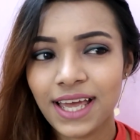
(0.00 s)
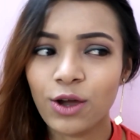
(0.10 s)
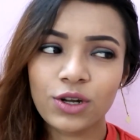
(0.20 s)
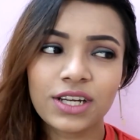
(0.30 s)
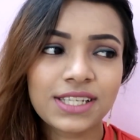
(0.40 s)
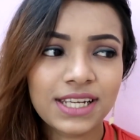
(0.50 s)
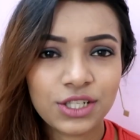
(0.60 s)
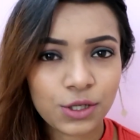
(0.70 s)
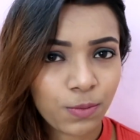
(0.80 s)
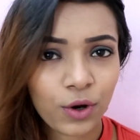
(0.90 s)
I honestly
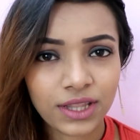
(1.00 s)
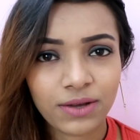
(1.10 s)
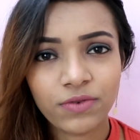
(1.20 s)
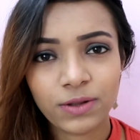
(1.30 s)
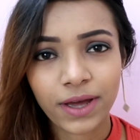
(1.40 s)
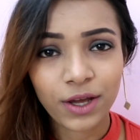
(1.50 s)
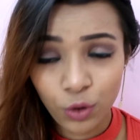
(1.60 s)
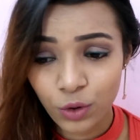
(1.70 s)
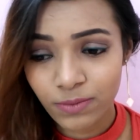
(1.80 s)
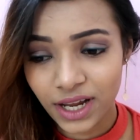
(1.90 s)
just bought them with my
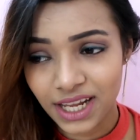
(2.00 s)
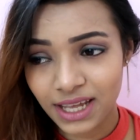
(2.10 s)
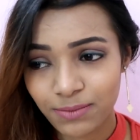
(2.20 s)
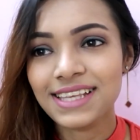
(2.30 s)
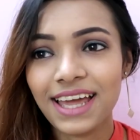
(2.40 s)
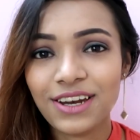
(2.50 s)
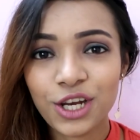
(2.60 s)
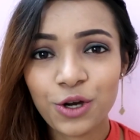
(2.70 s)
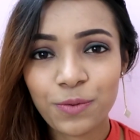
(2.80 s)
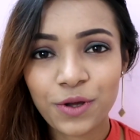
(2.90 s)
own money. I
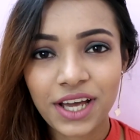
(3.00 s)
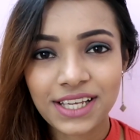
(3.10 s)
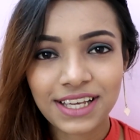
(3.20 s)
really hope you guys